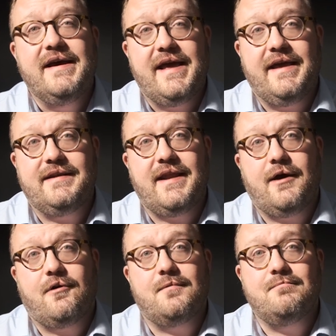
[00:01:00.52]
in
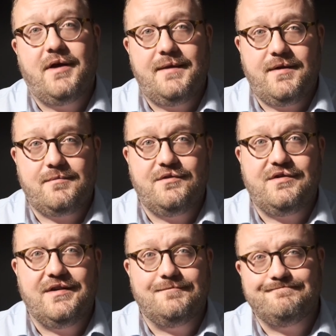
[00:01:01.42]
our piping
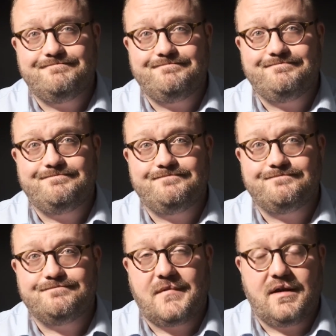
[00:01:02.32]
museum.
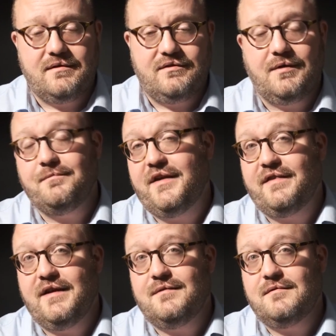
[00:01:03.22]
Something
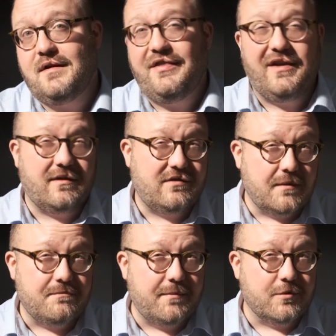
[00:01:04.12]
that I think
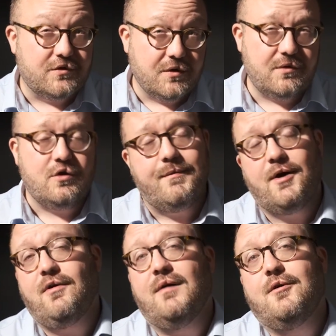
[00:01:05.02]
some people don't know
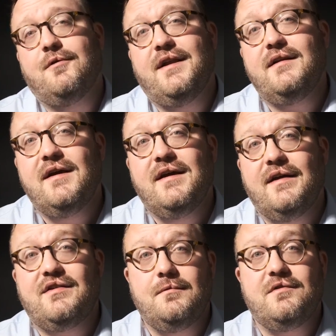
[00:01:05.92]
about Robert Reid,
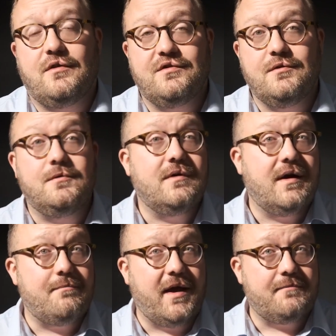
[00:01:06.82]
as he was also
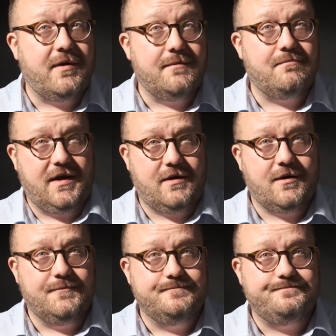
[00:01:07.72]
a bagpipe
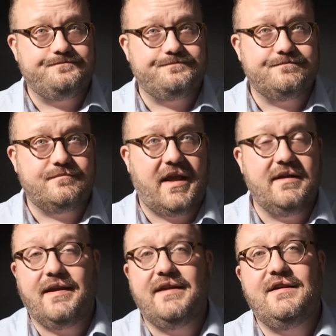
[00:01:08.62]
maker.
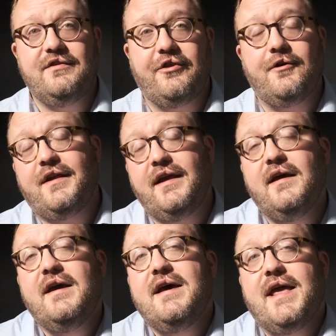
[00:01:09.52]
In 1930,
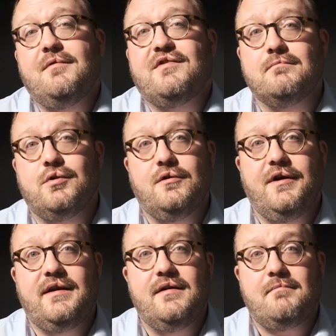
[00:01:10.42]
he was
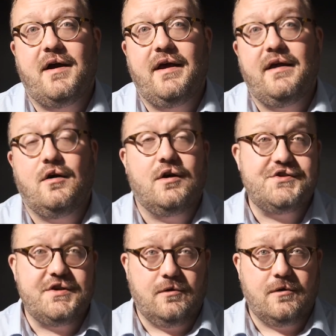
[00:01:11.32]
employed by
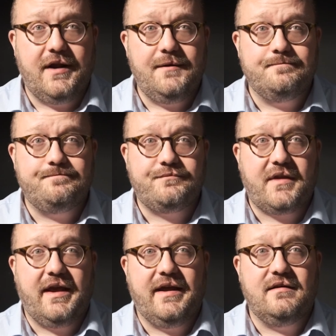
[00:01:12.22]
R.G. Laurie,
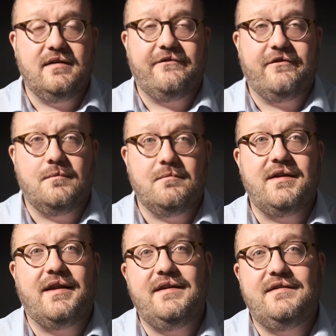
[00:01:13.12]
and from
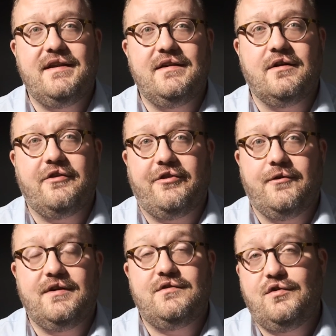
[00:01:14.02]

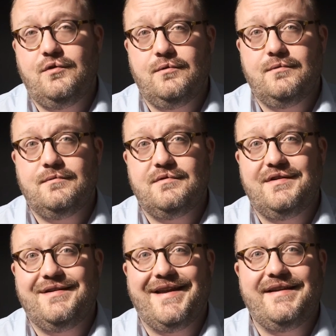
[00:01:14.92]
1932
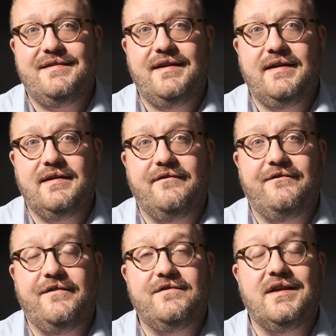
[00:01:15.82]
to
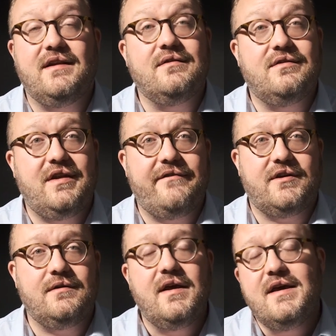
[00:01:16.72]

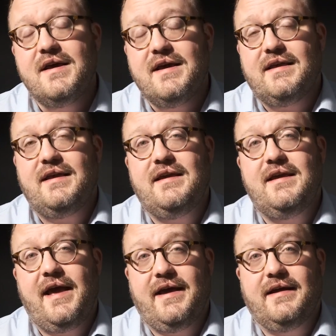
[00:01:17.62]
1957, he
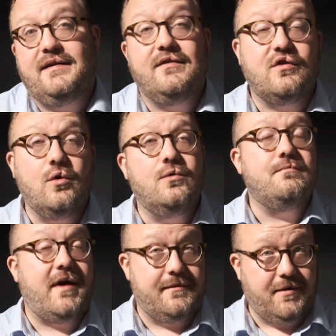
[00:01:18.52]
had his own
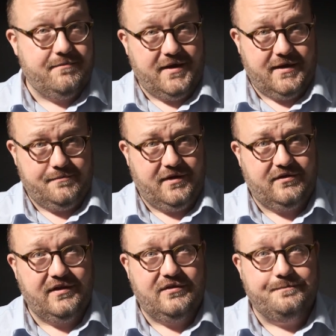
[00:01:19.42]
bagpipe making
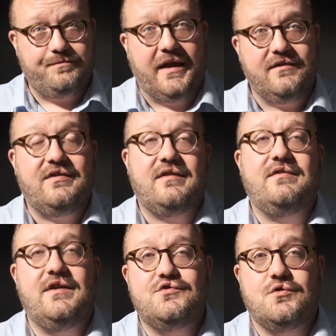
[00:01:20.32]
business at
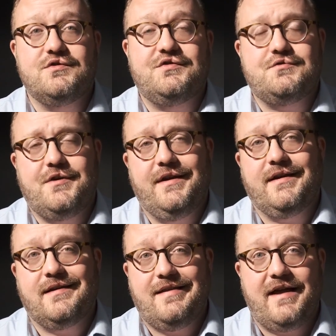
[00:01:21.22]
60 George Street
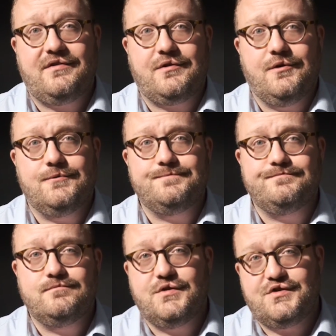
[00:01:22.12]
in Glasgow,
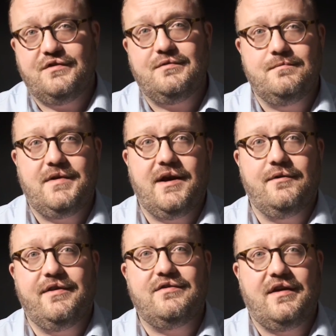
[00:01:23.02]
which is now
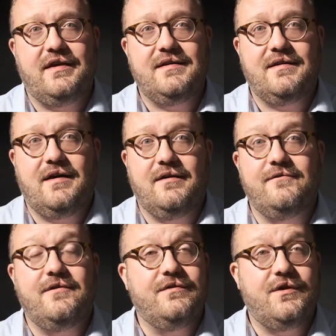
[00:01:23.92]
the site
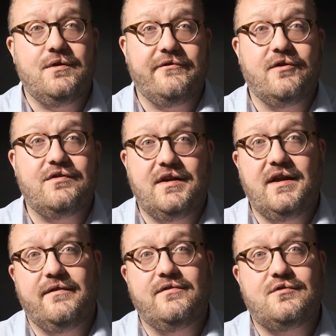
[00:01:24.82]
of the University
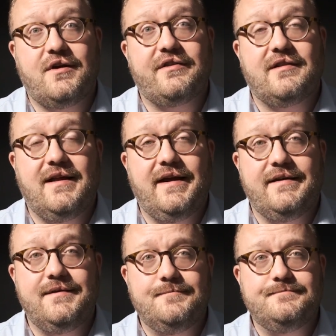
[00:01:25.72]
of Strathclyde.